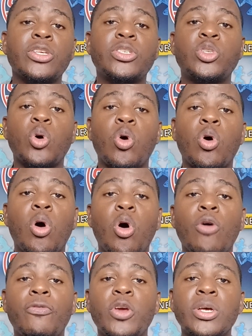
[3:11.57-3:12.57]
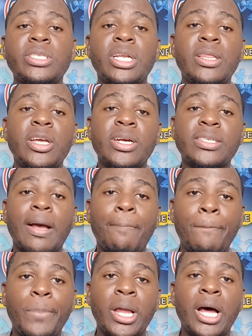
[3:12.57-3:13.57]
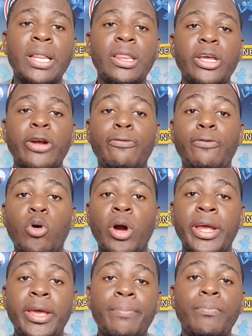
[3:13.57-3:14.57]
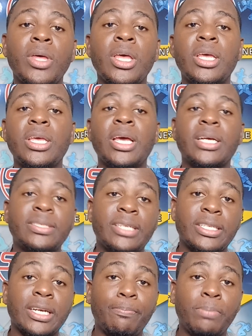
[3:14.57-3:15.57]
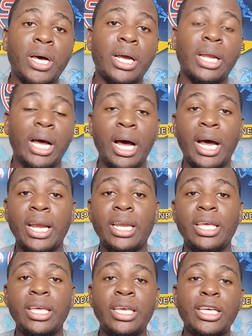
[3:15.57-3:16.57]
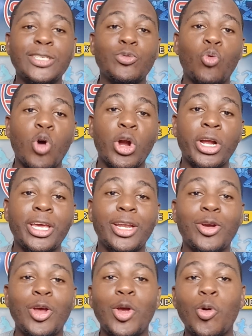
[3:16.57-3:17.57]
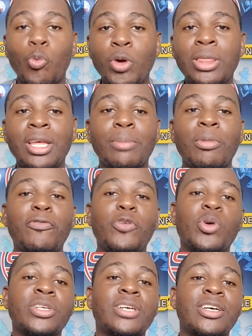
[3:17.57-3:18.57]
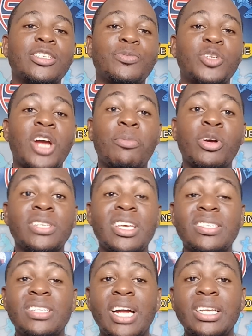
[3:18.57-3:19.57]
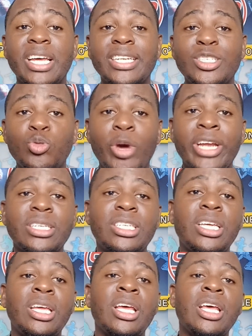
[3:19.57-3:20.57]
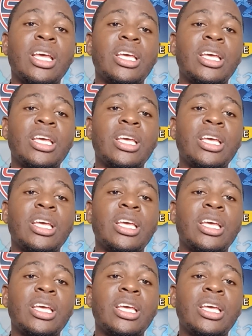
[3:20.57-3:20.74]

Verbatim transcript: So obviously there is a plan there for him. He has set a plan and he is working with it, my viewers and subscribers. He's not yet 20.